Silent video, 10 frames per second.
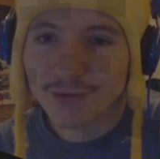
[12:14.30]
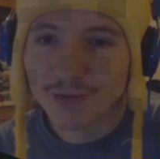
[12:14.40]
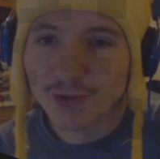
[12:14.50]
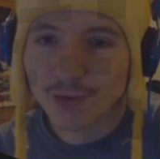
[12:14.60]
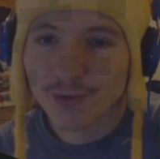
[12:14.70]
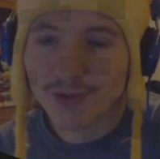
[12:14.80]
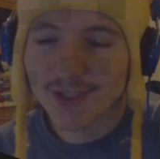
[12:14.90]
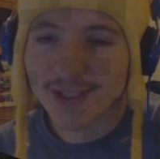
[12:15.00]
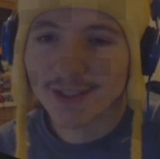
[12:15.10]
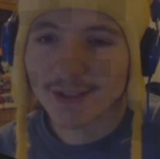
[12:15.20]

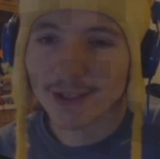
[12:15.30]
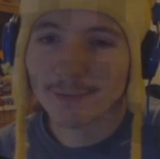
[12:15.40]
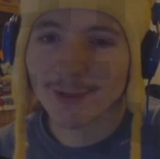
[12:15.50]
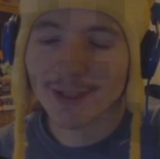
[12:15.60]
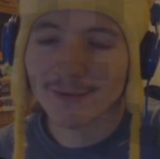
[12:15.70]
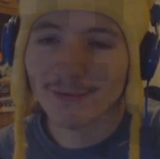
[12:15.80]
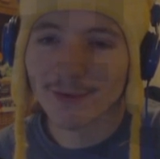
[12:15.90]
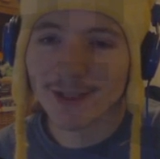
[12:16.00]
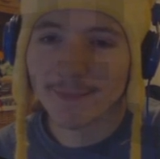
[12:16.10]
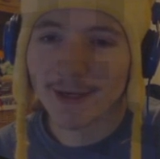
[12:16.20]
Juicy, Unbreaking
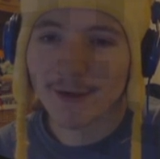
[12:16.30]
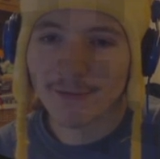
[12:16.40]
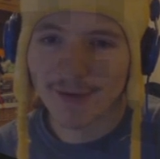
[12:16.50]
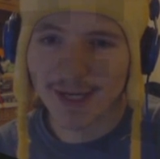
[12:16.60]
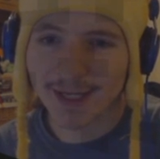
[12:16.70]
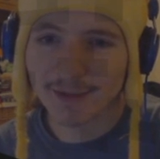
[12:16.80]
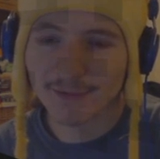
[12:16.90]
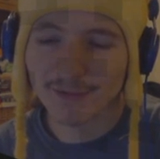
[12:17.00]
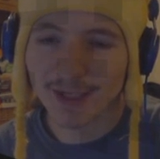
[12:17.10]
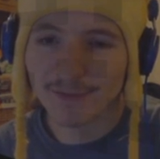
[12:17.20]
free, Power 5,
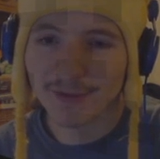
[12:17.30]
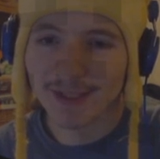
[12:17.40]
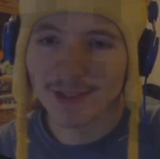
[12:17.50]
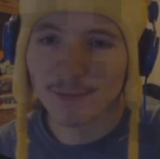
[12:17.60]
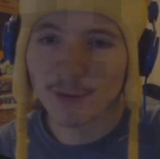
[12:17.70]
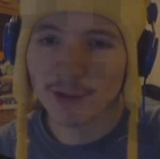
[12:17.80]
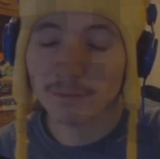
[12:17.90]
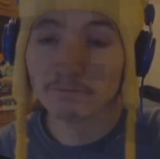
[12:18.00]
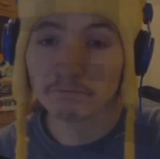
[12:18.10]
Infinity 1.